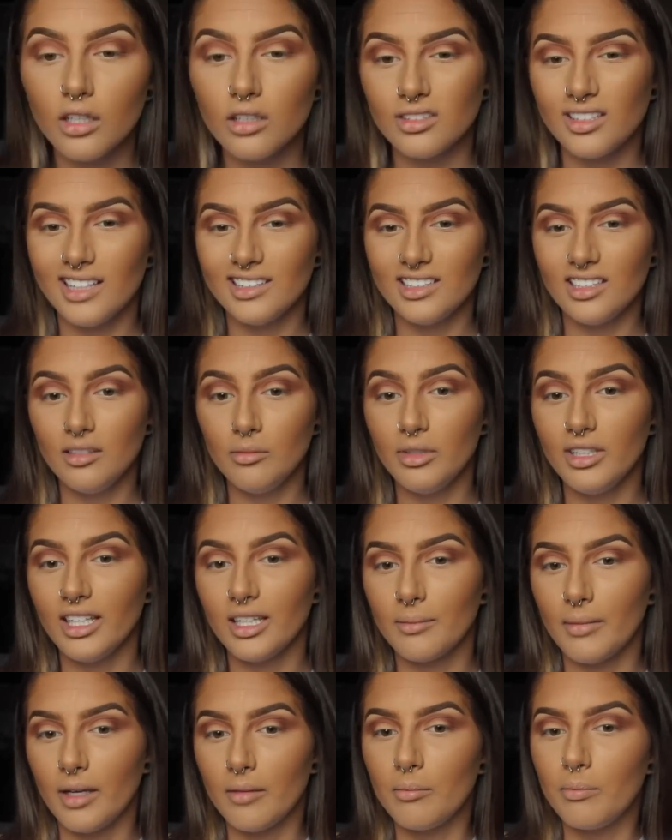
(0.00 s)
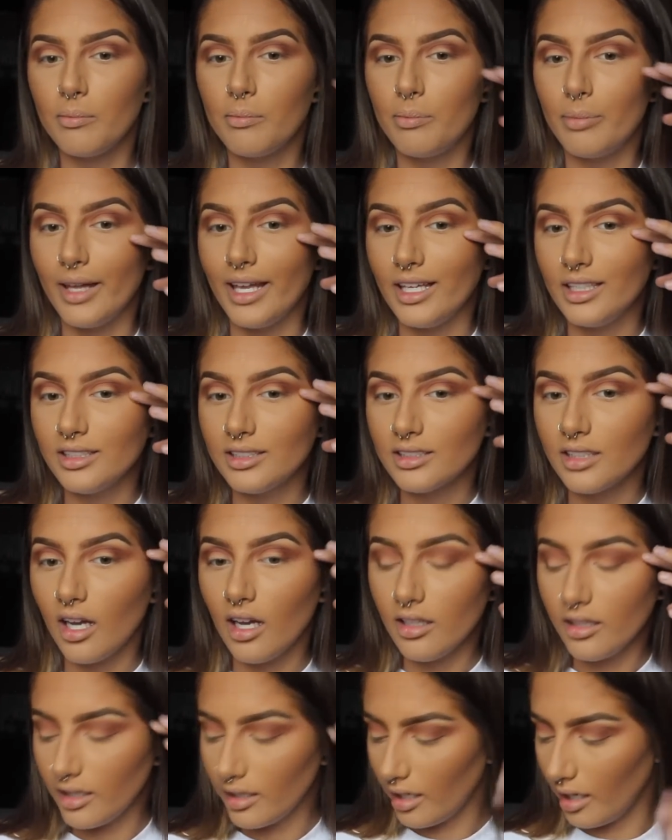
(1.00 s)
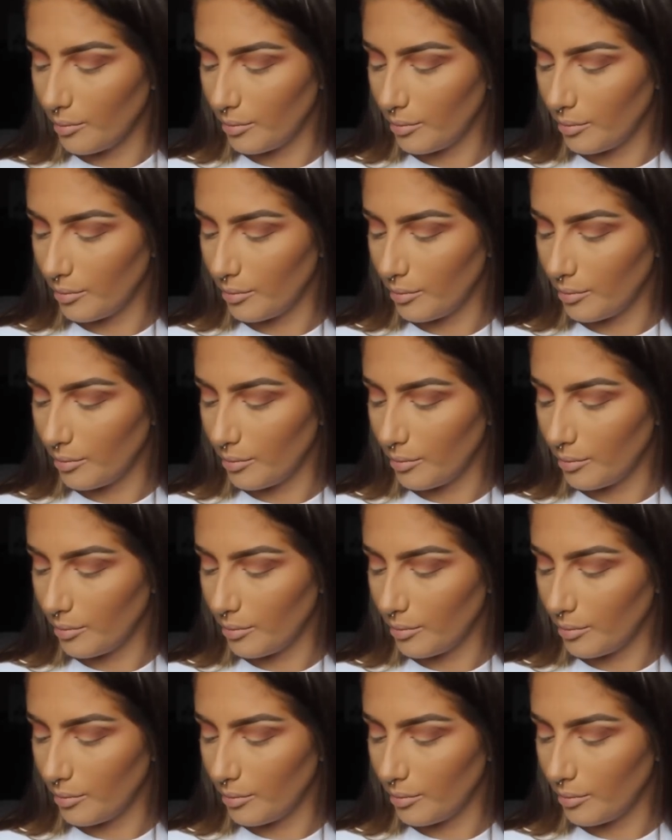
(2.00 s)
So that's gonna be like my base color.